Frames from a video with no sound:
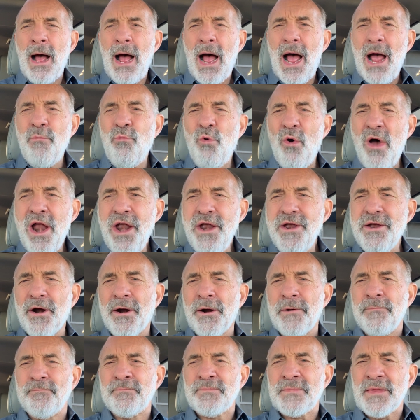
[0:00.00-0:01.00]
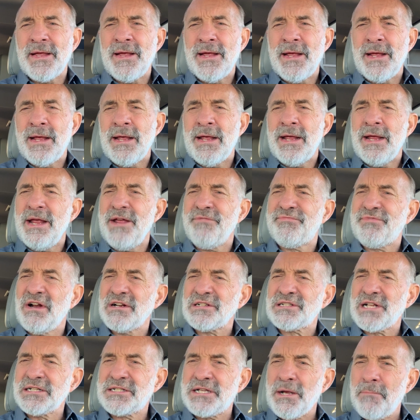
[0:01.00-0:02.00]
I wonder if
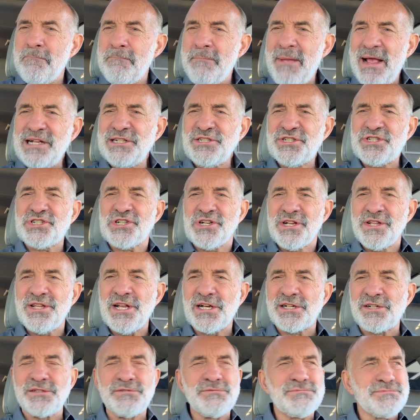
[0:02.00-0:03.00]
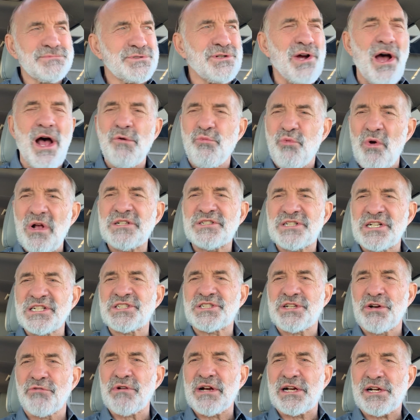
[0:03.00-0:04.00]
there's a dimension that God wants us
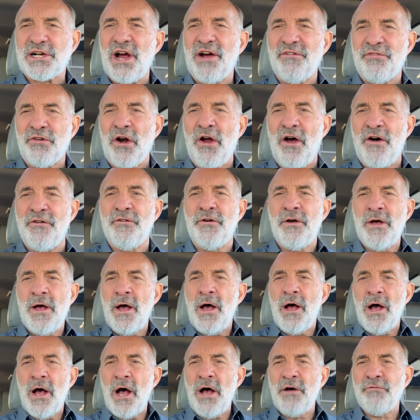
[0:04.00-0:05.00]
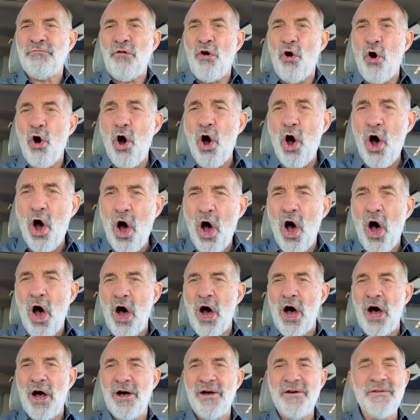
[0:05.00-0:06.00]
to recover of, of
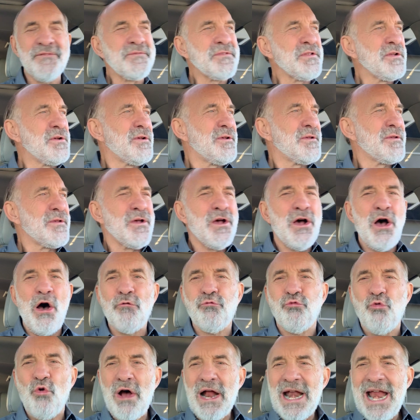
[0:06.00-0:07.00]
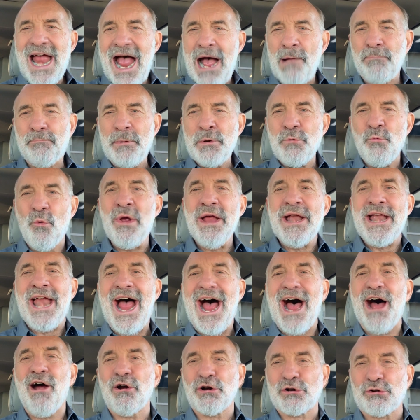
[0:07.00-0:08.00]
awe of what happened when
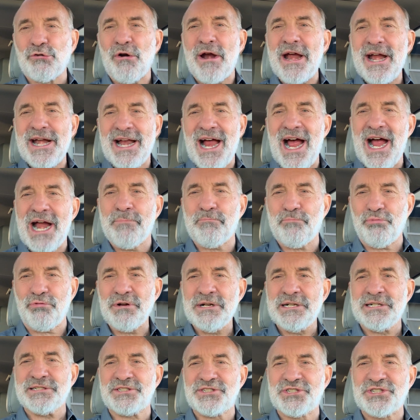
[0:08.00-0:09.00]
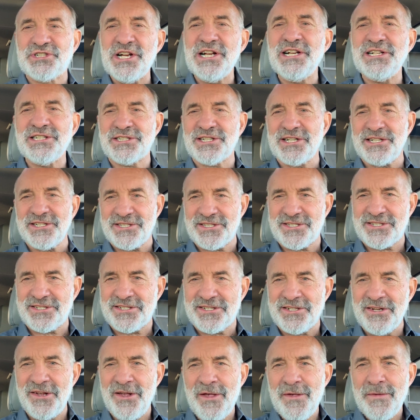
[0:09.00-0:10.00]
our great high priest
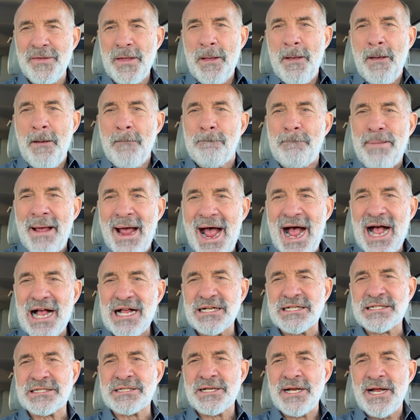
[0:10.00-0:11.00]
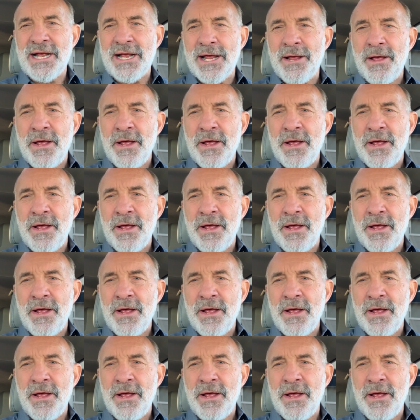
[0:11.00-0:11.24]
Jesus passed